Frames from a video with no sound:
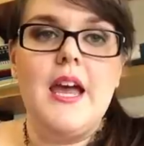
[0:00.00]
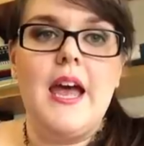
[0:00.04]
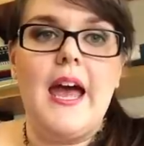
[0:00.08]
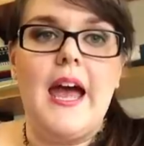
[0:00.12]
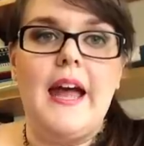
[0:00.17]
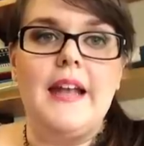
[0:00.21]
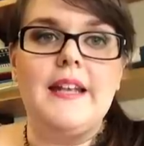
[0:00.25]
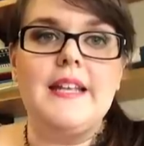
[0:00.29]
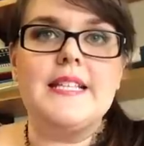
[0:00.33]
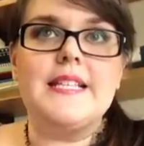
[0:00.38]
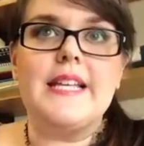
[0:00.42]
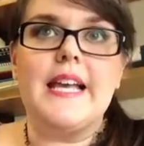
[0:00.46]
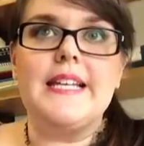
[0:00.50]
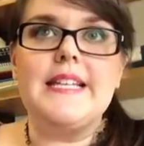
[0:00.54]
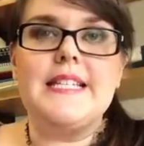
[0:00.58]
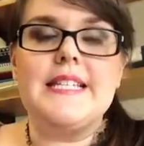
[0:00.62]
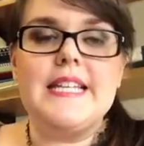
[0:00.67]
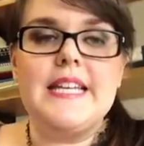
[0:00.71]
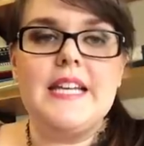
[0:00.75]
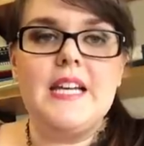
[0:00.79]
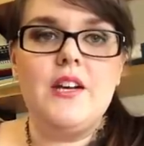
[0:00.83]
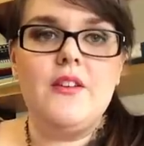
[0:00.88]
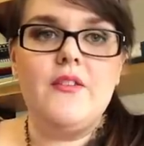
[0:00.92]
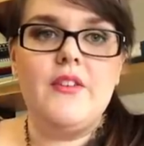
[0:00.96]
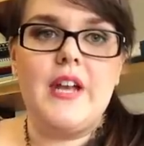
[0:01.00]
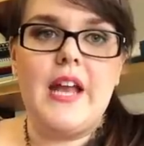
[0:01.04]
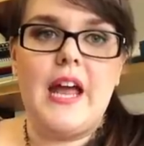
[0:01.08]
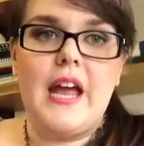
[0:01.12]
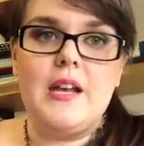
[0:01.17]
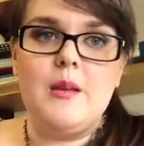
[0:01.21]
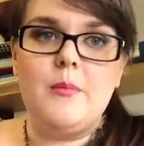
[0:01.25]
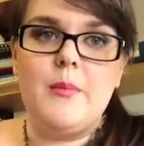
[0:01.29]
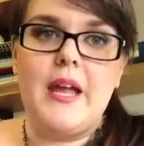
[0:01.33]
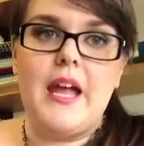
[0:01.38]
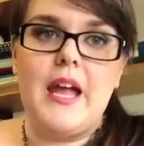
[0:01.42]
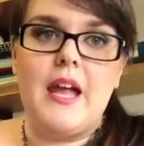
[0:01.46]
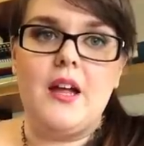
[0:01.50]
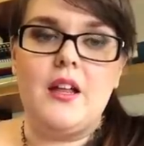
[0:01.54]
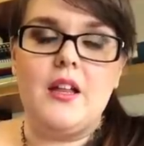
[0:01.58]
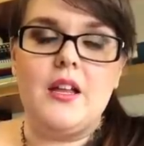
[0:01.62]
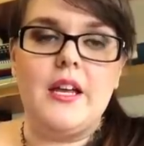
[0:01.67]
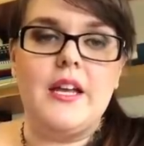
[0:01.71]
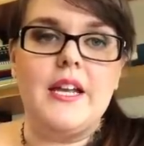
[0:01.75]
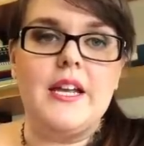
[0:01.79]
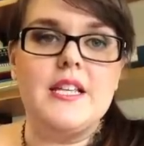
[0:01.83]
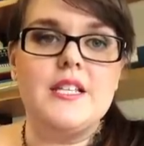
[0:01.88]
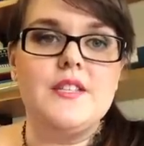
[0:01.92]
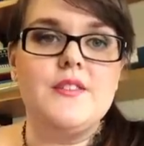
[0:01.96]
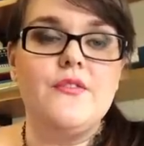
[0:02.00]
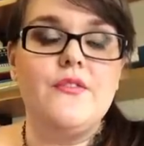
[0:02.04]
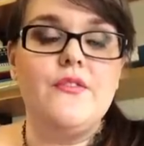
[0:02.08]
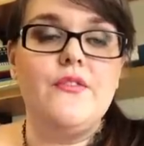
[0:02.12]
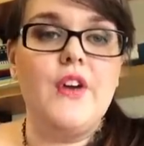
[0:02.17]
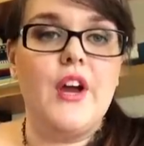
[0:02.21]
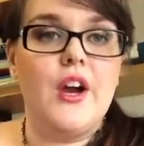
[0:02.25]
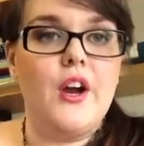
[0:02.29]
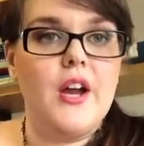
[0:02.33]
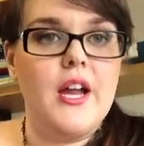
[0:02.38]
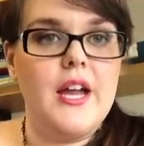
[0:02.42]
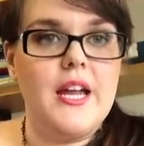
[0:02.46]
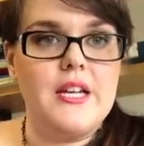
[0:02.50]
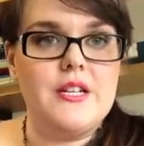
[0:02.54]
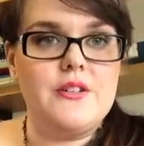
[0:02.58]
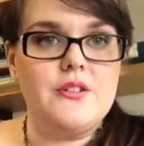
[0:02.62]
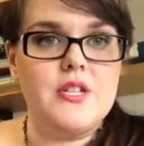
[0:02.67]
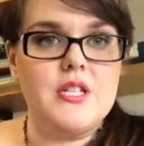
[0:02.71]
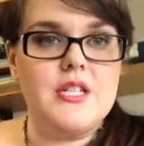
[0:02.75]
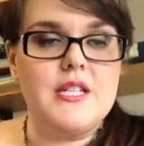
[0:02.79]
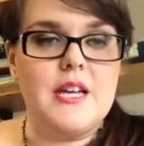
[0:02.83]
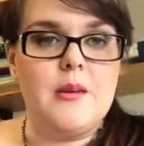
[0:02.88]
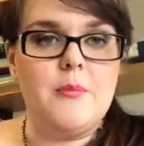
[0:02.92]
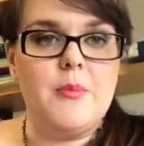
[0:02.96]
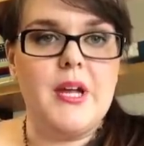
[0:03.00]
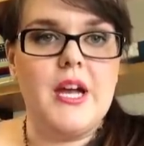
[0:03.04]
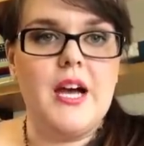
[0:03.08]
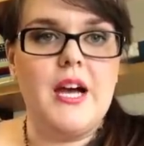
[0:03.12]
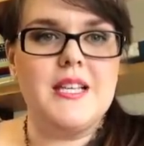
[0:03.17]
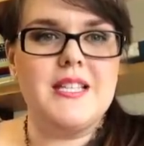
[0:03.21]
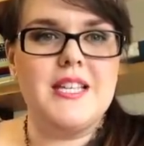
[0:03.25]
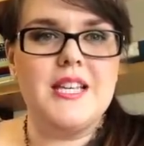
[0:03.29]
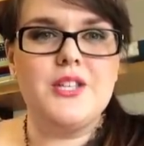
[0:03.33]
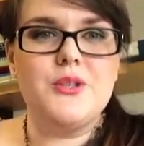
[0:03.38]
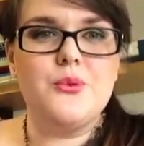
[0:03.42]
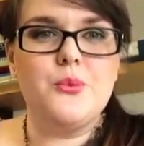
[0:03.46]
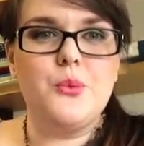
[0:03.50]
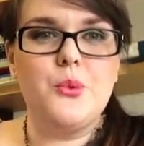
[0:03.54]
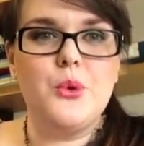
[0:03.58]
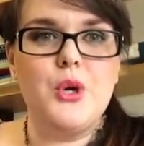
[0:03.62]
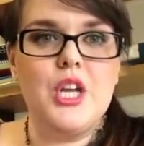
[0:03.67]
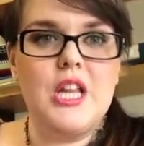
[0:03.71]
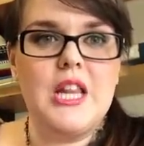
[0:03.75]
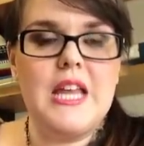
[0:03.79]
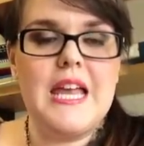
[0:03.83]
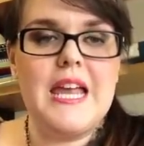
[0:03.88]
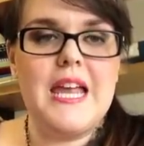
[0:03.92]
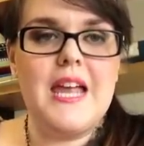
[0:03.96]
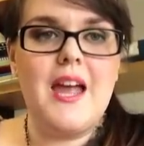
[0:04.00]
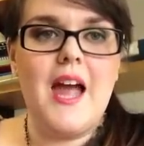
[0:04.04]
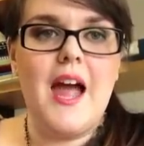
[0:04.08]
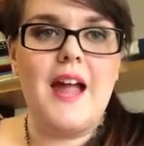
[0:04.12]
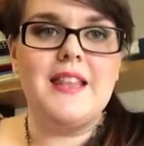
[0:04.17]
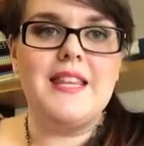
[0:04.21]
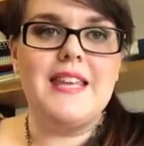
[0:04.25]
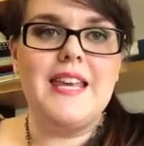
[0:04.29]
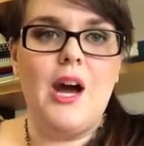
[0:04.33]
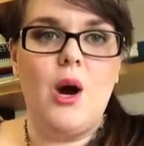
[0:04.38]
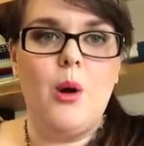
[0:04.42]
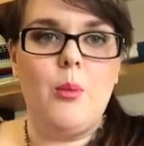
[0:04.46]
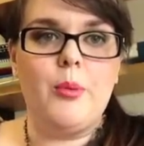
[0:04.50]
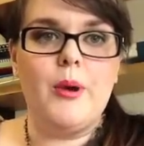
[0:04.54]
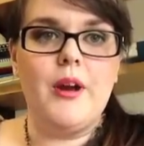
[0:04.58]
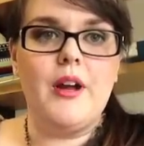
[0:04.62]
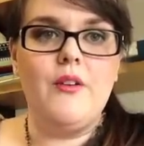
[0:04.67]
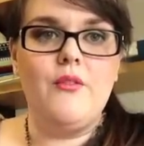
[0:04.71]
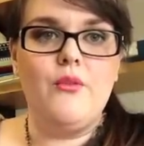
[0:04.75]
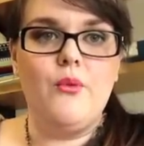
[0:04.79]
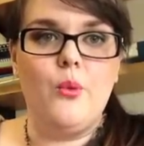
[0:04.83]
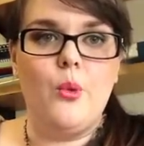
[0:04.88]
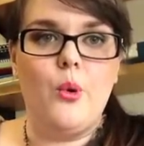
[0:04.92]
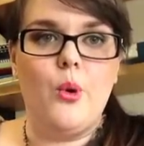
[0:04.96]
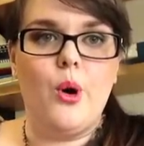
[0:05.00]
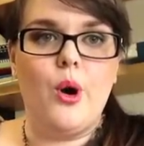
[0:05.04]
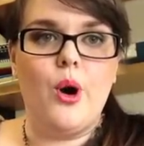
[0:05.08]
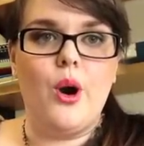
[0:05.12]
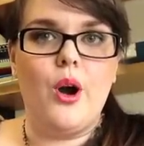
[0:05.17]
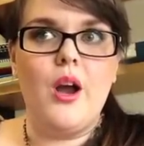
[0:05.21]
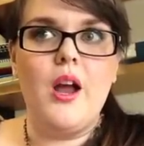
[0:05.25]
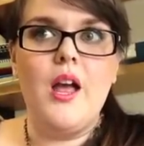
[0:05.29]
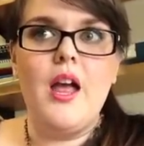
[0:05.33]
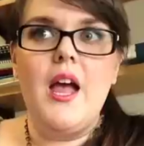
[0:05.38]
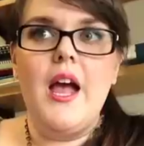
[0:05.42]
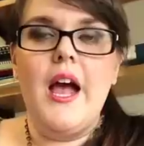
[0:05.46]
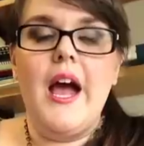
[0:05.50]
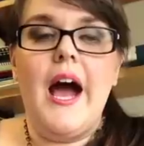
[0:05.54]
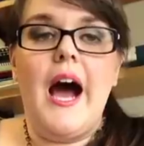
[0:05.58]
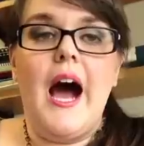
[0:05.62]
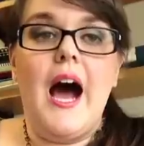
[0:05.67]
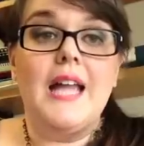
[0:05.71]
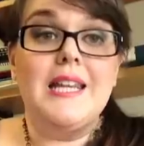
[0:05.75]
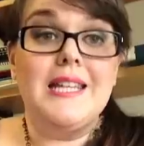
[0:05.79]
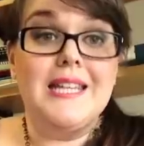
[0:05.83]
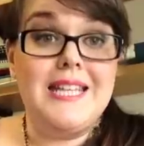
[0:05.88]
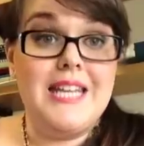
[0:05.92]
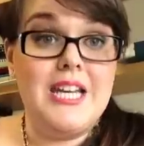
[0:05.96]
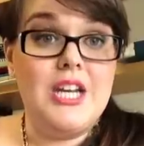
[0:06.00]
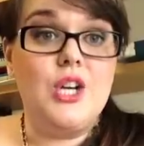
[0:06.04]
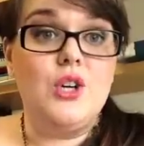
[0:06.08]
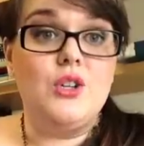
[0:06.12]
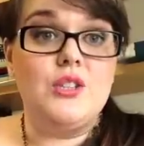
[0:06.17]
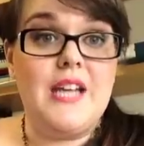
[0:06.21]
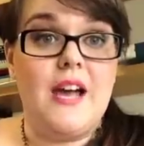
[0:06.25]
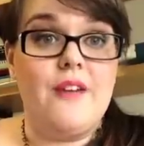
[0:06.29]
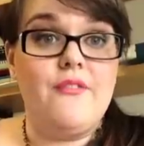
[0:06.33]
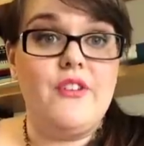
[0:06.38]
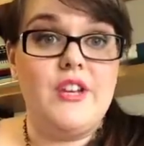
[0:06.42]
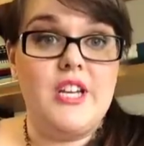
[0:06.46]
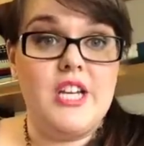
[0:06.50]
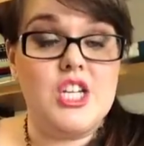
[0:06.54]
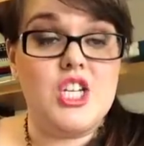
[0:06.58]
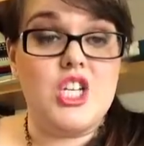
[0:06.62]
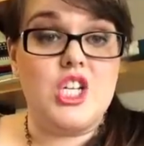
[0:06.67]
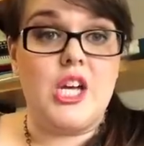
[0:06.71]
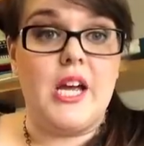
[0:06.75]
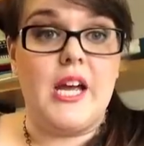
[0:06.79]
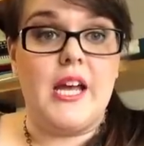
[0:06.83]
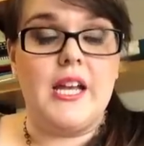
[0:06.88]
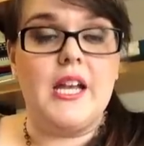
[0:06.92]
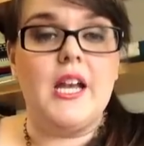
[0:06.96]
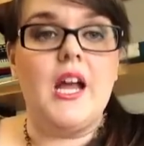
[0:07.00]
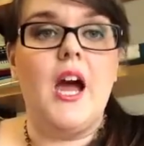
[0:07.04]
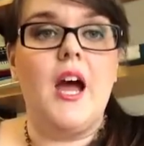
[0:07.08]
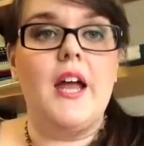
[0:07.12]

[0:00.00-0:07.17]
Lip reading: And this idea of an enemy alien is very interesting because it's really, at the outbreak of war, a legal definition.